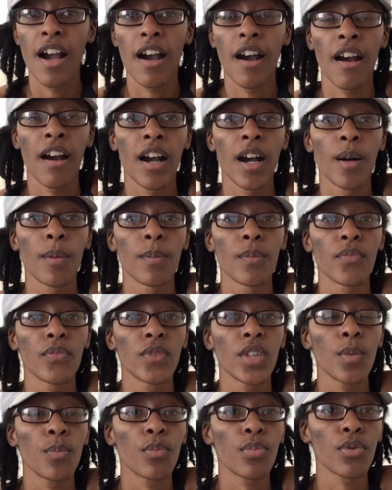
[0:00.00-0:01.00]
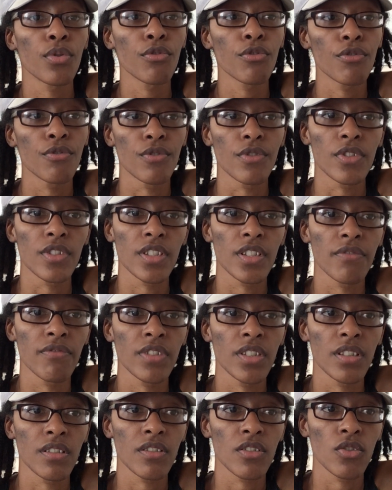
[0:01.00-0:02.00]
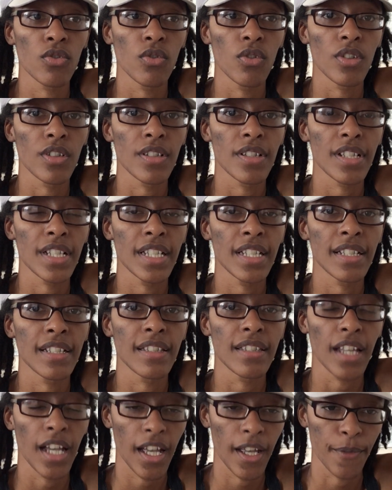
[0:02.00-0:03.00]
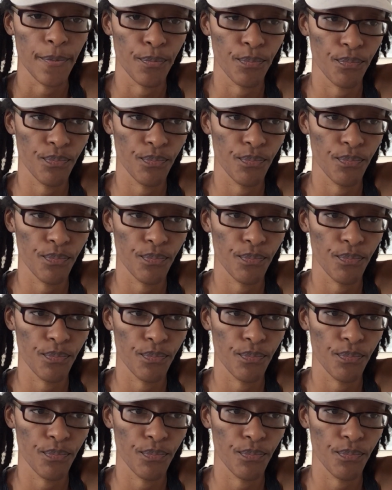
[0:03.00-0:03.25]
The pros for this course is that,